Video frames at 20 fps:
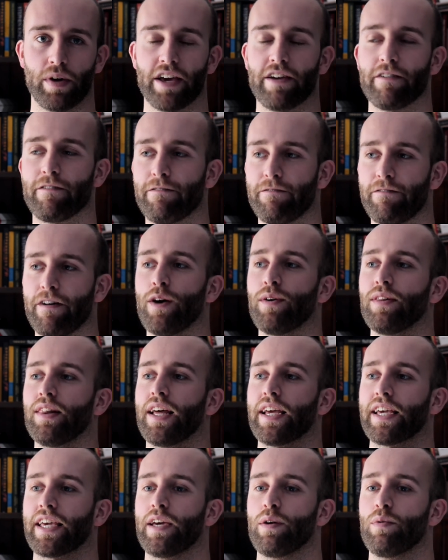It felt
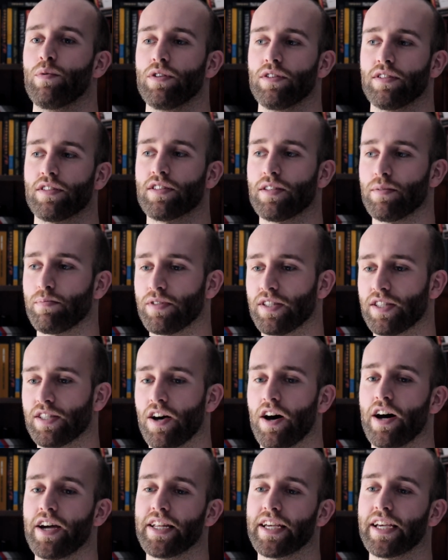like it was
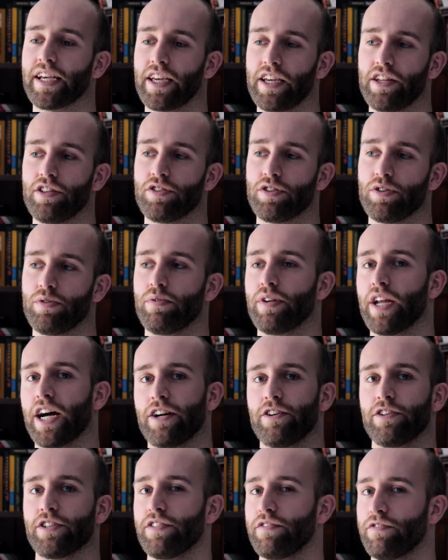subsiding into
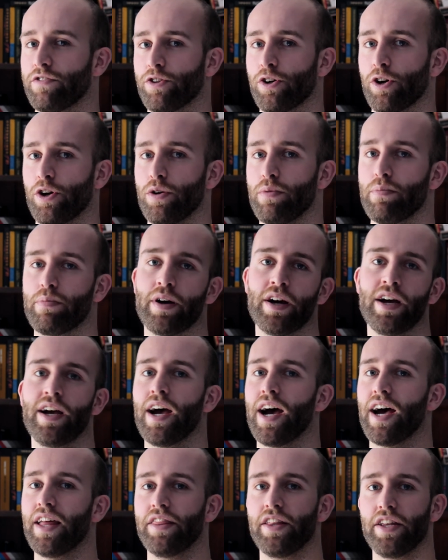narrative trope
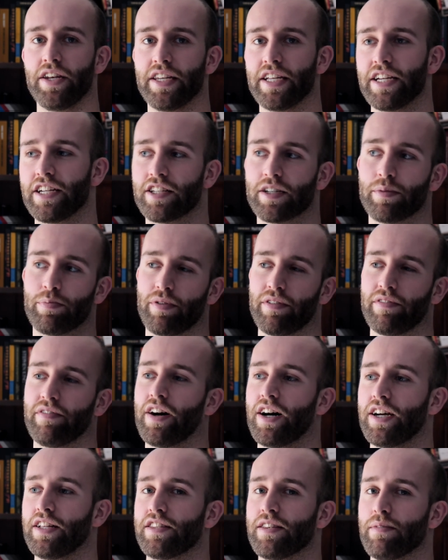and the need to
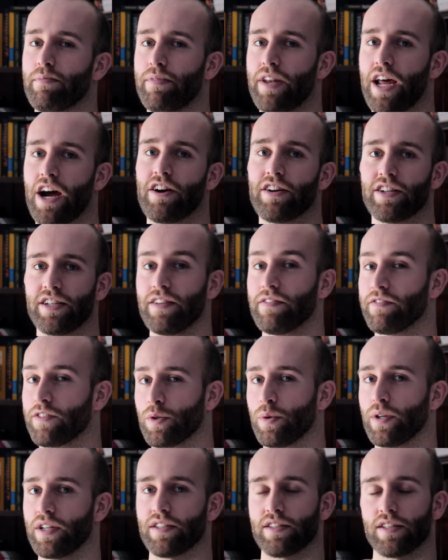provide some narrative
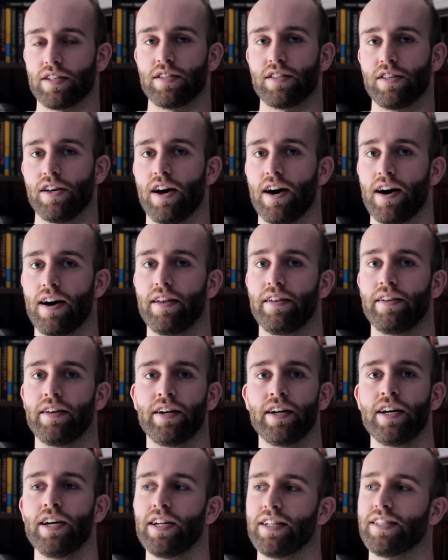twist and turn
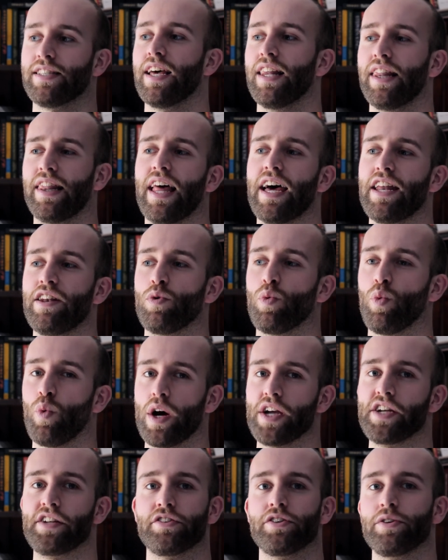to lend
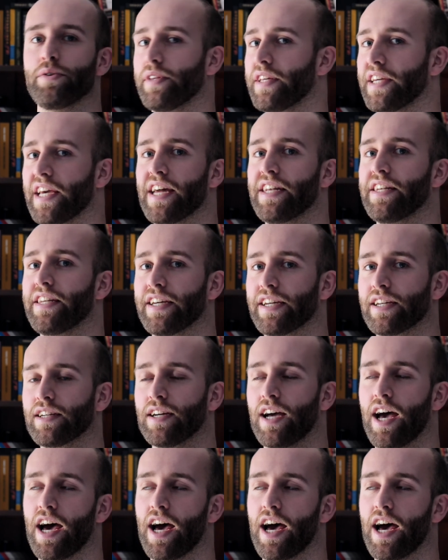weight to the ending.